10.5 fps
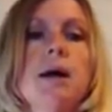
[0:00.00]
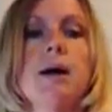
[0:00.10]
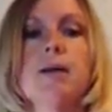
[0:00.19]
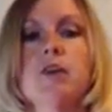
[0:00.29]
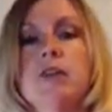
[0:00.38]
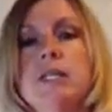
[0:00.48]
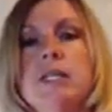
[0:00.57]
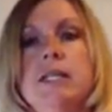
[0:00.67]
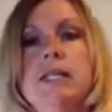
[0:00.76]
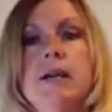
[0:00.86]
You're going to
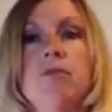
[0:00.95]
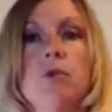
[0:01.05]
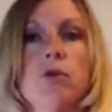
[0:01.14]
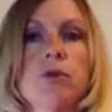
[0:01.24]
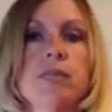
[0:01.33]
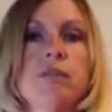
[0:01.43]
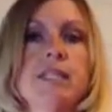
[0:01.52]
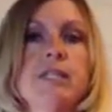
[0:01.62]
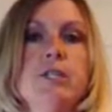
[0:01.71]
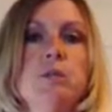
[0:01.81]
need 1/4 of a
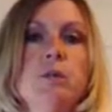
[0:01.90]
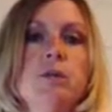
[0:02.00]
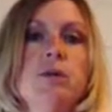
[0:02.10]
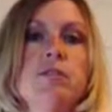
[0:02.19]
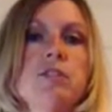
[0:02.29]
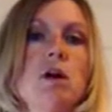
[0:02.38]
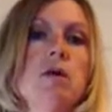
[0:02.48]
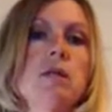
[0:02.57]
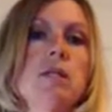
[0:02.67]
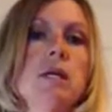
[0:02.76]
teaspoon of
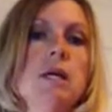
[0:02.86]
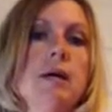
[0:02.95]
salt.